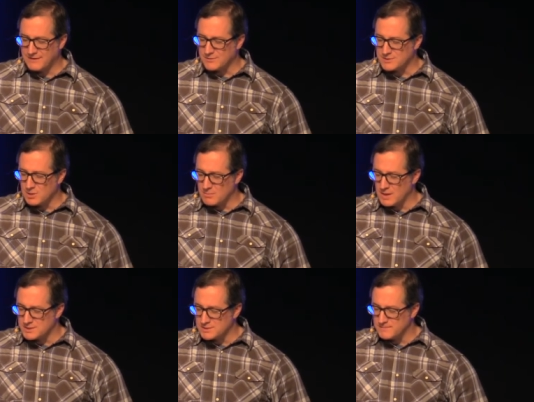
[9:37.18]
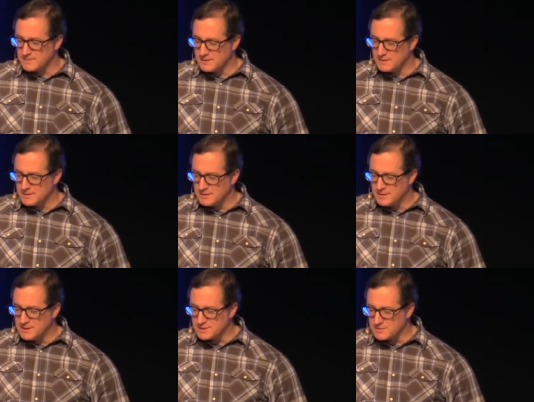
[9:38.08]
felt so much
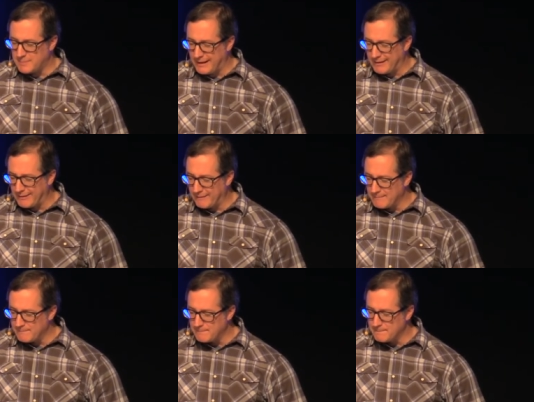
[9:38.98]
despair.